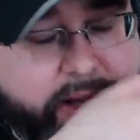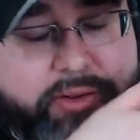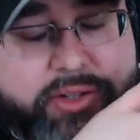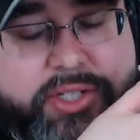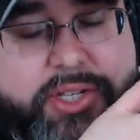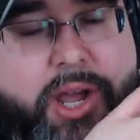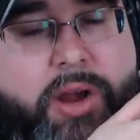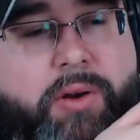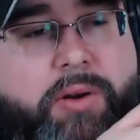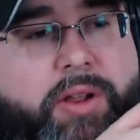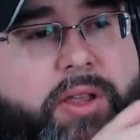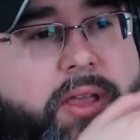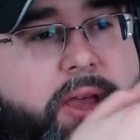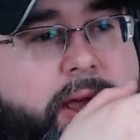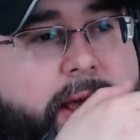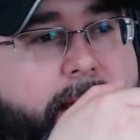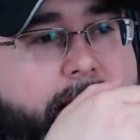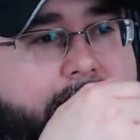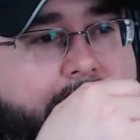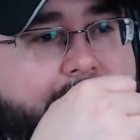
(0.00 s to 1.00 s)
souring,
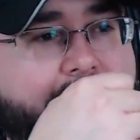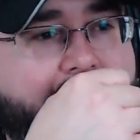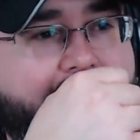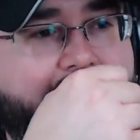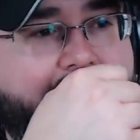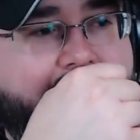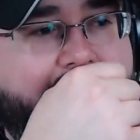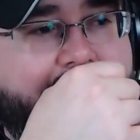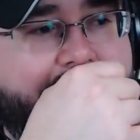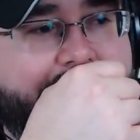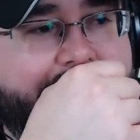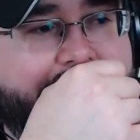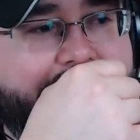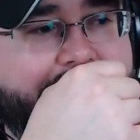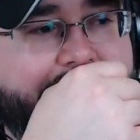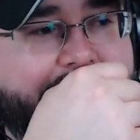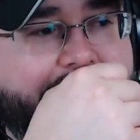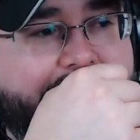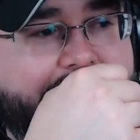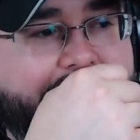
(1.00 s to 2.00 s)
and
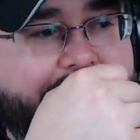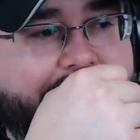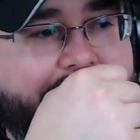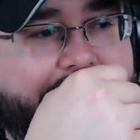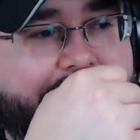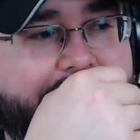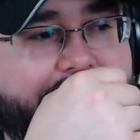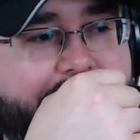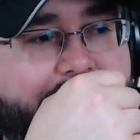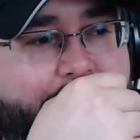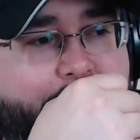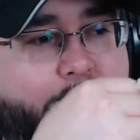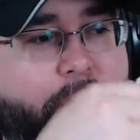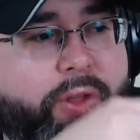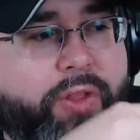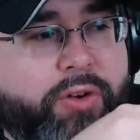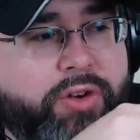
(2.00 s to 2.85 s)
what